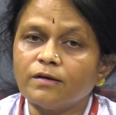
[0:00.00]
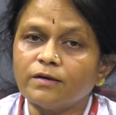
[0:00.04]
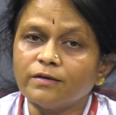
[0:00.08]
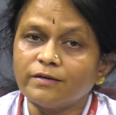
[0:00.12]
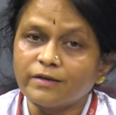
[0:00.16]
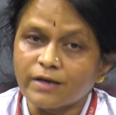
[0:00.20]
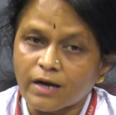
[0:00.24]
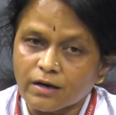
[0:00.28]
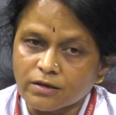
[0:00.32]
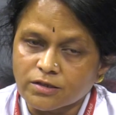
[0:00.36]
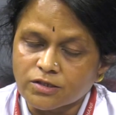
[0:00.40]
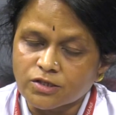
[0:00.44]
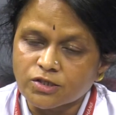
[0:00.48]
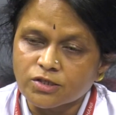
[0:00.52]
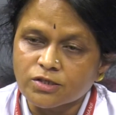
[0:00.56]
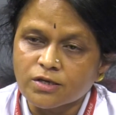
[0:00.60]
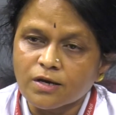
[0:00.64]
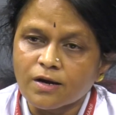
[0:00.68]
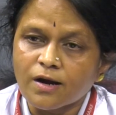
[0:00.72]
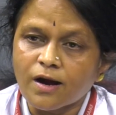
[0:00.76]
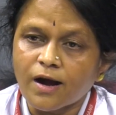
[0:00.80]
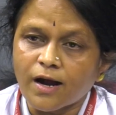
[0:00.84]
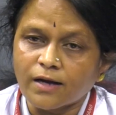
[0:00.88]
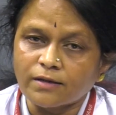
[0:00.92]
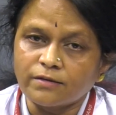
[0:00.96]
drugs
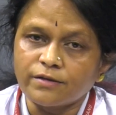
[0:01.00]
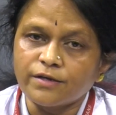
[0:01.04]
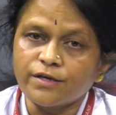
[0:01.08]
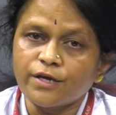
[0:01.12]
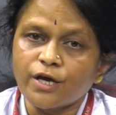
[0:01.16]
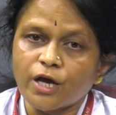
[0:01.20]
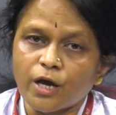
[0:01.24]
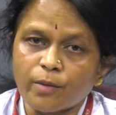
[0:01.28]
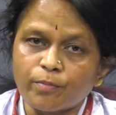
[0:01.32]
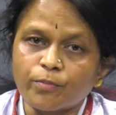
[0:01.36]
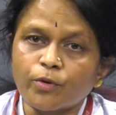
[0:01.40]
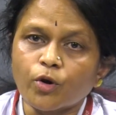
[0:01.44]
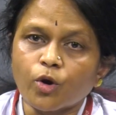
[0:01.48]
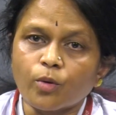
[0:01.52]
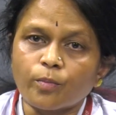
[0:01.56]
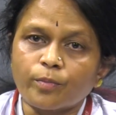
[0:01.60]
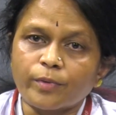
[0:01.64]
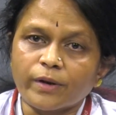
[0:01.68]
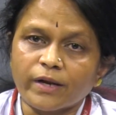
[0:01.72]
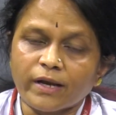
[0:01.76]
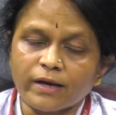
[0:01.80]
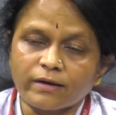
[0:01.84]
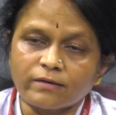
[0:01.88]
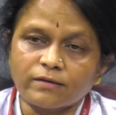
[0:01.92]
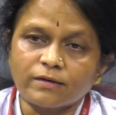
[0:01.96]
at the
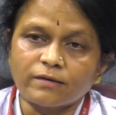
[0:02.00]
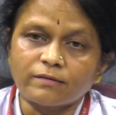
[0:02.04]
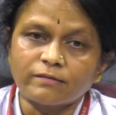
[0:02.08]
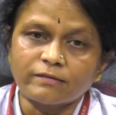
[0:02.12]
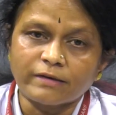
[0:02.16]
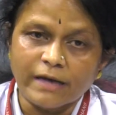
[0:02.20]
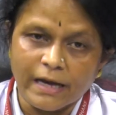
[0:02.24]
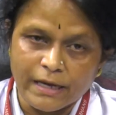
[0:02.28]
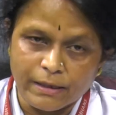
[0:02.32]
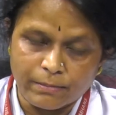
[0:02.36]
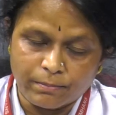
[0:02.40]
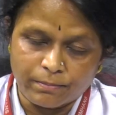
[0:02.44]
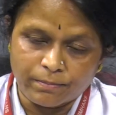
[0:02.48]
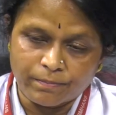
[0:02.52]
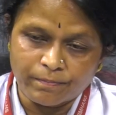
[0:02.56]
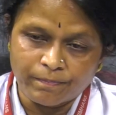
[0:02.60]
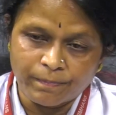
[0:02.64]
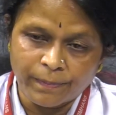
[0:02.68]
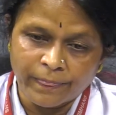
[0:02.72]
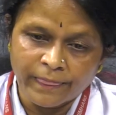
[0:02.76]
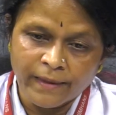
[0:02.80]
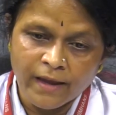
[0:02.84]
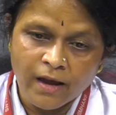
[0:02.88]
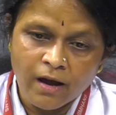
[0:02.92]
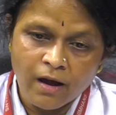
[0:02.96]
appropriate time.
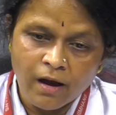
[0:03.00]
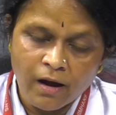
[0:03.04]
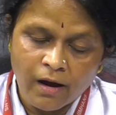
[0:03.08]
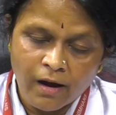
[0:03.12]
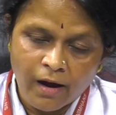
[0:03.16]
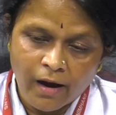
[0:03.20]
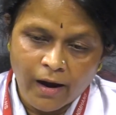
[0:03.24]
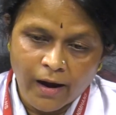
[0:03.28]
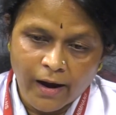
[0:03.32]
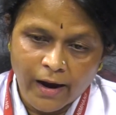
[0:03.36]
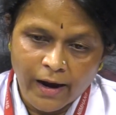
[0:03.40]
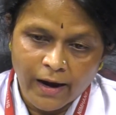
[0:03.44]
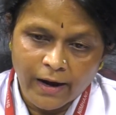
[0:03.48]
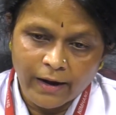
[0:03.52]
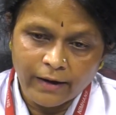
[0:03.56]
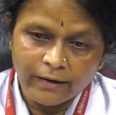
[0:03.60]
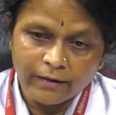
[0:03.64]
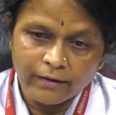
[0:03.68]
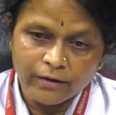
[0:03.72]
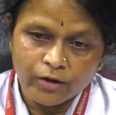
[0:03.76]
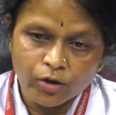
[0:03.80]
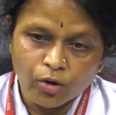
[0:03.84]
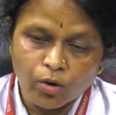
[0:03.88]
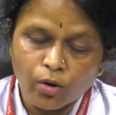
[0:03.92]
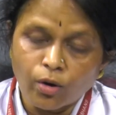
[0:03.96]

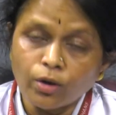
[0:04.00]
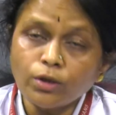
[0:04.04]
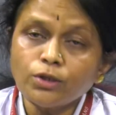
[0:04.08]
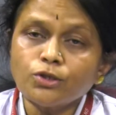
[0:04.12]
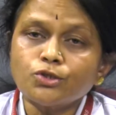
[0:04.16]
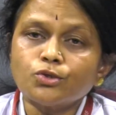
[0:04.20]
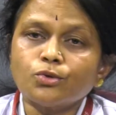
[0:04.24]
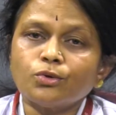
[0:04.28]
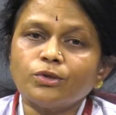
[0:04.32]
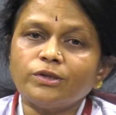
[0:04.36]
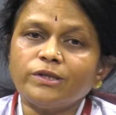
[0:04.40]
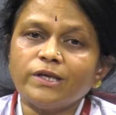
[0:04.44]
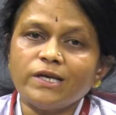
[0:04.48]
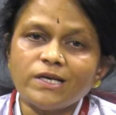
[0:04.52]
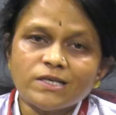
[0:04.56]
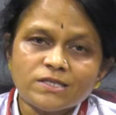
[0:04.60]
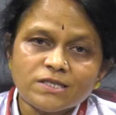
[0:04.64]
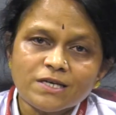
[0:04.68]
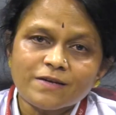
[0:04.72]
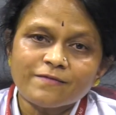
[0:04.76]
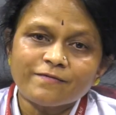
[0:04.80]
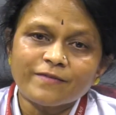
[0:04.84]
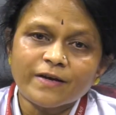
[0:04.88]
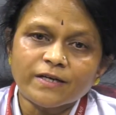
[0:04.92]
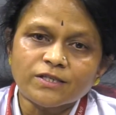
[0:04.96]
And also these
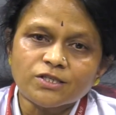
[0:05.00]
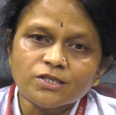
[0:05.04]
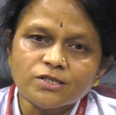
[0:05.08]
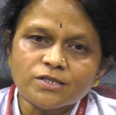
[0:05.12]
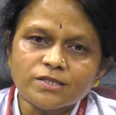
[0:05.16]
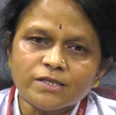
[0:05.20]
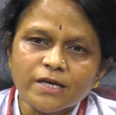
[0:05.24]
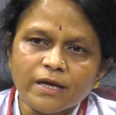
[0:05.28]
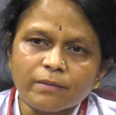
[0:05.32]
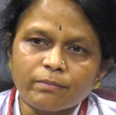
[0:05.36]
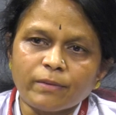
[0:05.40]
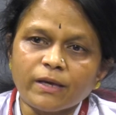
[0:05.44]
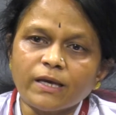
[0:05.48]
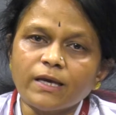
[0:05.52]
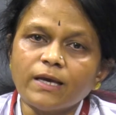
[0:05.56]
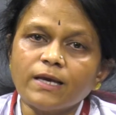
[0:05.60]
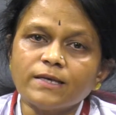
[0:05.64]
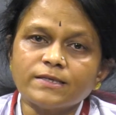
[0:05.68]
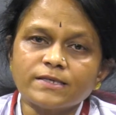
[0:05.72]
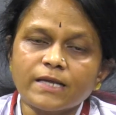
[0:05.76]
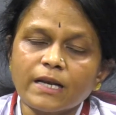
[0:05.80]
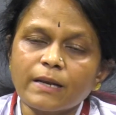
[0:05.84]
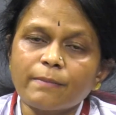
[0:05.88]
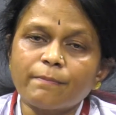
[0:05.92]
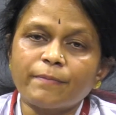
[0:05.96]
infections can be
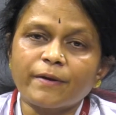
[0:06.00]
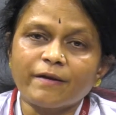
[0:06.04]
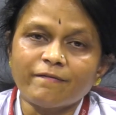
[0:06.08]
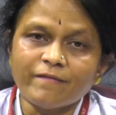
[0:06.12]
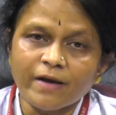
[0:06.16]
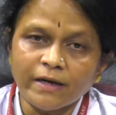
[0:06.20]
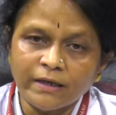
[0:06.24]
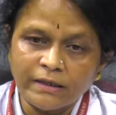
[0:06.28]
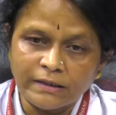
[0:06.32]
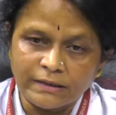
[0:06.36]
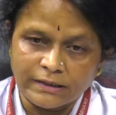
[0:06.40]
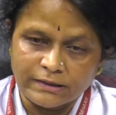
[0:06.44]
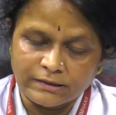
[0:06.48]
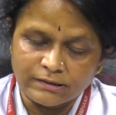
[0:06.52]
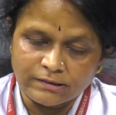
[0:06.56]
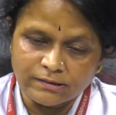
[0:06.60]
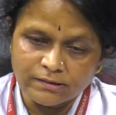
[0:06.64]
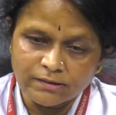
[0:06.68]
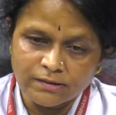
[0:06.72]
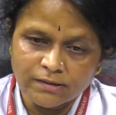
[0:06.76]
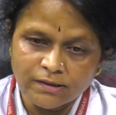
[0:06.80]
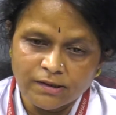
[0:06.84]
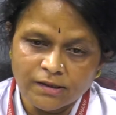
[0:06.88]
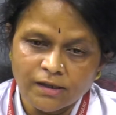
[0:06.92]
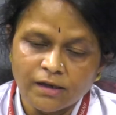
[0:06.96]
easily prevented.
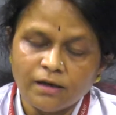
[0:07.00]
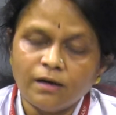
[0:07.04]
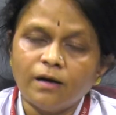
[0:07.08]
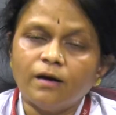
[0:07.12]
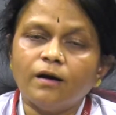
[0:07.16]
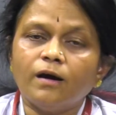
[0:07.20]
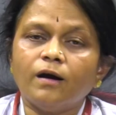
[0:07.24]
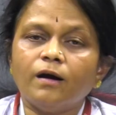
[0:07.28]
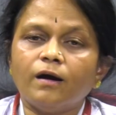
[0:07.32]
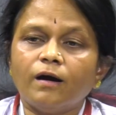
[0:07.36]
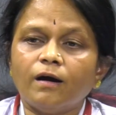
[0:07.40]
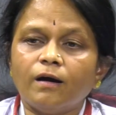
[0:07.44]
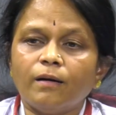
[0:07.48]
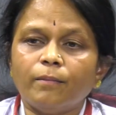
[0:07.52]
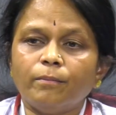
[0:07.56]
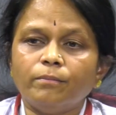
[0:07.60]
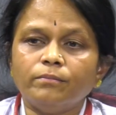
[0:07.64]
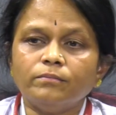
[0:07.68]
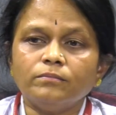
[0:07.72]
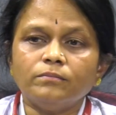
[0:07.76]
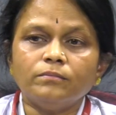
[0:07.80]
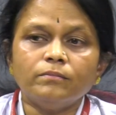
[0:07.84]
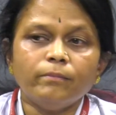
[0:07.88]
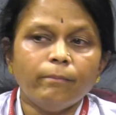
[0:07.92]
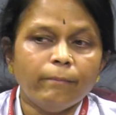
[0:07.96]
Uh,
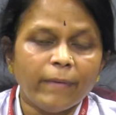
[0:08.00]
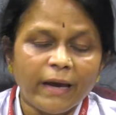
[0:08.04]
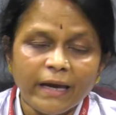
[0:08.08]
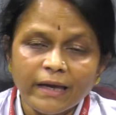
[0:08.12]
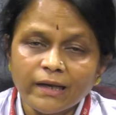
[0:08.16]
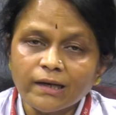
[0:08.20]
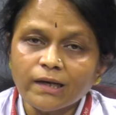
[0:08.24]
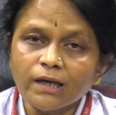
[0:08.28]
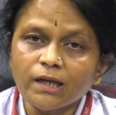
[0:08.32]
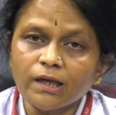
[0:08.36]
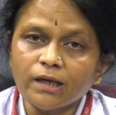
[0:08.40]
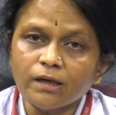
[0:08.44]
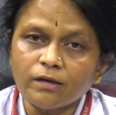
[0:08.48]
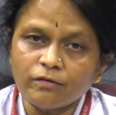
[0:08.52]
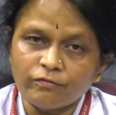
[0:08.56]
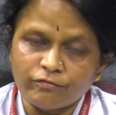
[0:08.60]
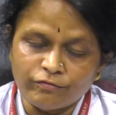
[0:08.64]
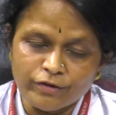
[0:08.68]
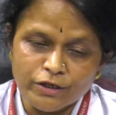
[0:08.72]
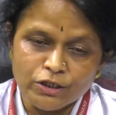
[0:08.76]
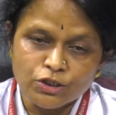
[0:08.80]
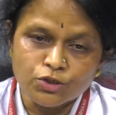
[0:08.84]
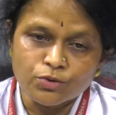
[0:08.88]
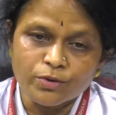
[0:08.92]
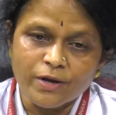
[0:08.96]
mainly
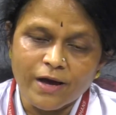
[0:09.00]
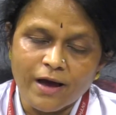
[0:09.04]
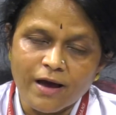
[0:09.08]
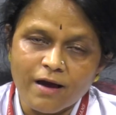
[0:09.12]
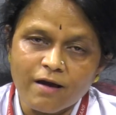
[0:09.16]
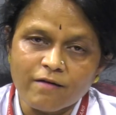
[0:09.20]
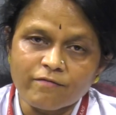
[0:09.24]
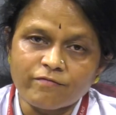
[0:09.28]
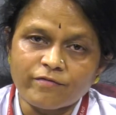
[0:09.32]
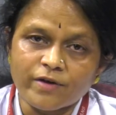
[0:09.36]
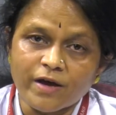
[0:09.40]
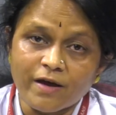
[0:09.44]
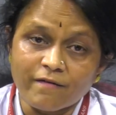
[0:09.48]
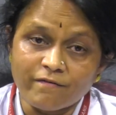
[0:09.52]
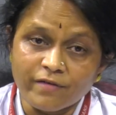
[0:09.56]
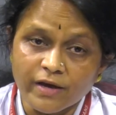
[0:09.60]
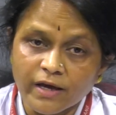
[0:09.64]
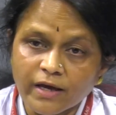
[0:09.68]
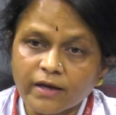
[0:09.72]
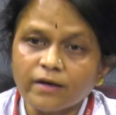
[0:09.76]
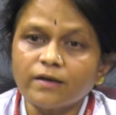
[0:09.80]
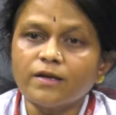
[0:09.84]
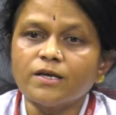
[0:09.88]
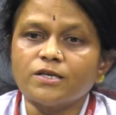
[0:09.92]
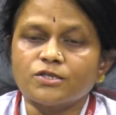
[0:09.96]
we should have
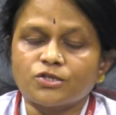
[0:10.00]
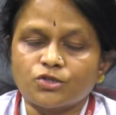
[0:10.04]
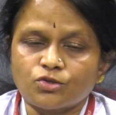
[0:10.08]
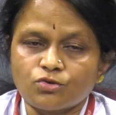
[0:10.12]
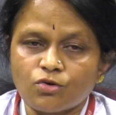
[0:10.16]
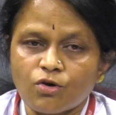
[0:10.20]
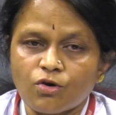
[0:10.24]
awareness